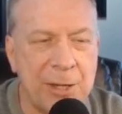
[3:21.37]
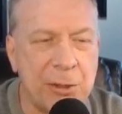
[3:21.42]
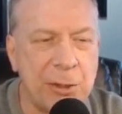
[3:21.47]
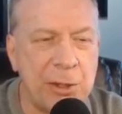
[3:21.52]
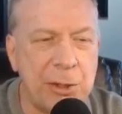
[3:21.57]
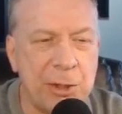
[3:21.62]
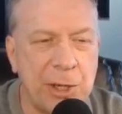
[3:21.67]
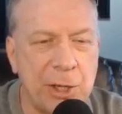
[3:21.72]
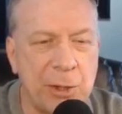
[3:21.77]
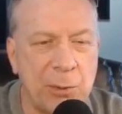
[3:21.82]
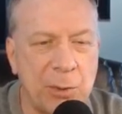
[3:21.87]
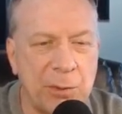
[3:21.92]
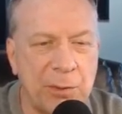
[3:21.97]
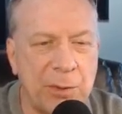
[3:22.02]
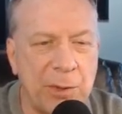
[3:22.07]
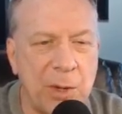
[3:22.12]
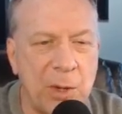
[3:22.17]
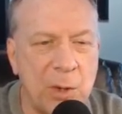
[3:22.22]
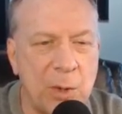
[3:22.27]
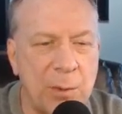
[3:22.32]
or the general
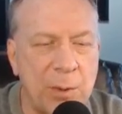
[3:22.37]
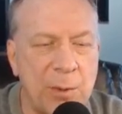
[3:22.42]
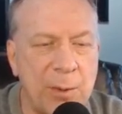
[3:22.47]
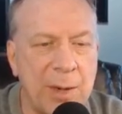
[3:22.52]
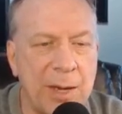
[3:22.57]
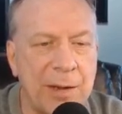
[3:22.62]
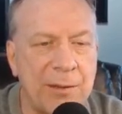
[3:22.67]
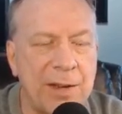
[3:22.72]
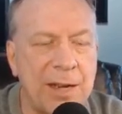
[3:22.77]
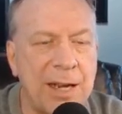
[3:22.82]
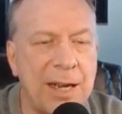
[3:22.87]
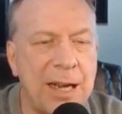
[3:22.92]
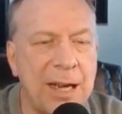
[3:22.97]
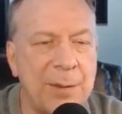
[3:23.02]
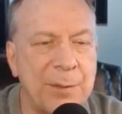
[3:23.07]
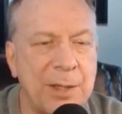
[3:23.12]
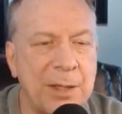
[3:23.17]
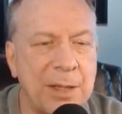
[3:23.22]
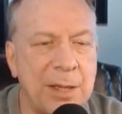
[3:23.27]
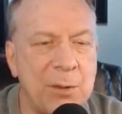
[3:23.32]
flow, but we have
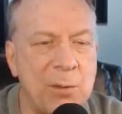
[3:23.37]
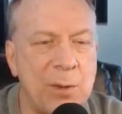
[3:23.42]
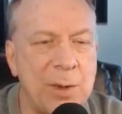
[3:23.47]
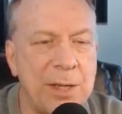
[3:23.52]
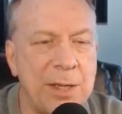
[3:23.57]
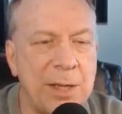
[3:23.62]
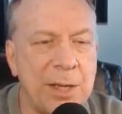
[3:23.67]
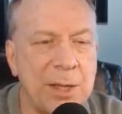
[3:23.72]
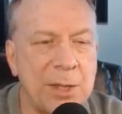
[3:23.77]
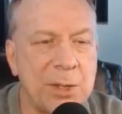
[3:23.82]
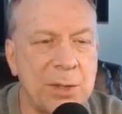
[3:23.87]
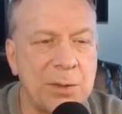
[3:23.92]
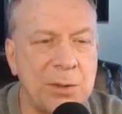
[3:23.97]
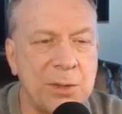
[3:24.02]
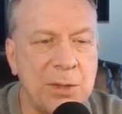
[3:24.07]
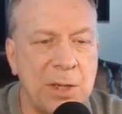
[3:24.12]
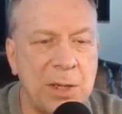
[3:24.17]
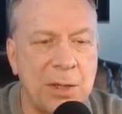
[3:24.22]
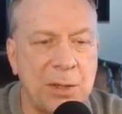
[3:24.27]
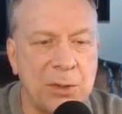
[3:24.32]
commonly wind gusts
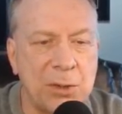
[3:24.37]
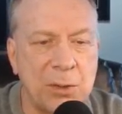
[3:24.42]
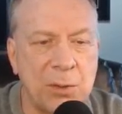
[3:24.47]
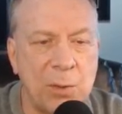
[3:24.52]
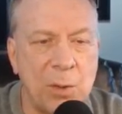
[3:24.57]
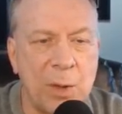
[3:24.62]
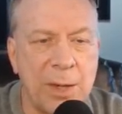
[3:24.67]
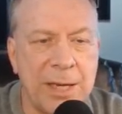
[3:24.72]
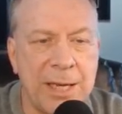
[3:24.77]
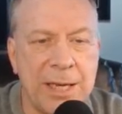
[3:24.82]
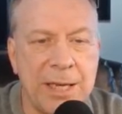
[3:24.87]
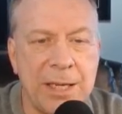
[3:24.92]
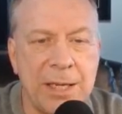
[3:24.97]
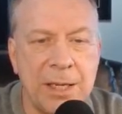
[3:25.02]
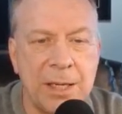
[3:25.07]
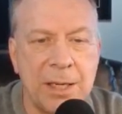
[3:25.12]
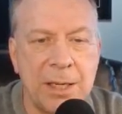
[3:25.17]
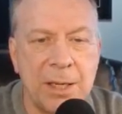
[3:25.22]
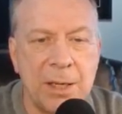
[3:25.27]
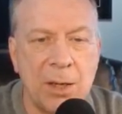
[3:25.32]
20,
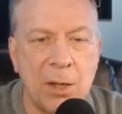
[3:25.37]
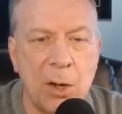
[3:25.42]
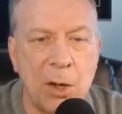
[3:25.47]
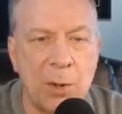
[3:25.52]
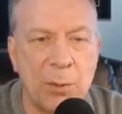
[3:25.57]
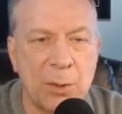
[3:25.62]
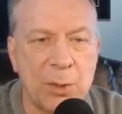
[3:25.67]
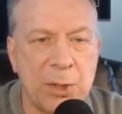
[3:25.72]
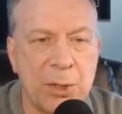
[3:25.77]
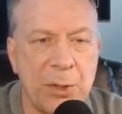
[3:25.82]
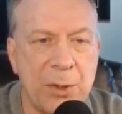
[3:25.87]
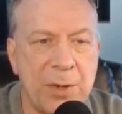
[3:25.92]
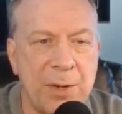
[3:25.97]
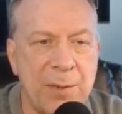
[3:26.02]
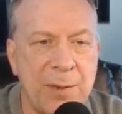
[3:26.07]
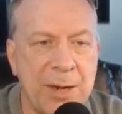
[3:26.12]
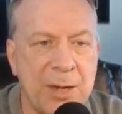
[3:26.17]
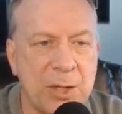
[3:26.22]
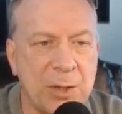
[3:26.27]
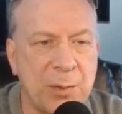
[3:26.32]
almost 30
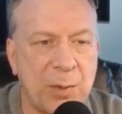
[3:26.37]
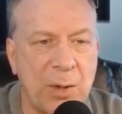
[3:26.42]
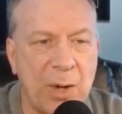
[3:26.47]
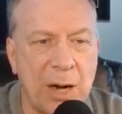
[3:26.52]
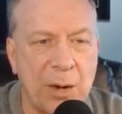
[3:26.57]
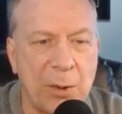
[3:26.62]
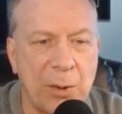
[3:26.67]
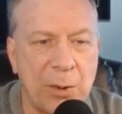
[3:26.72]
miles per hour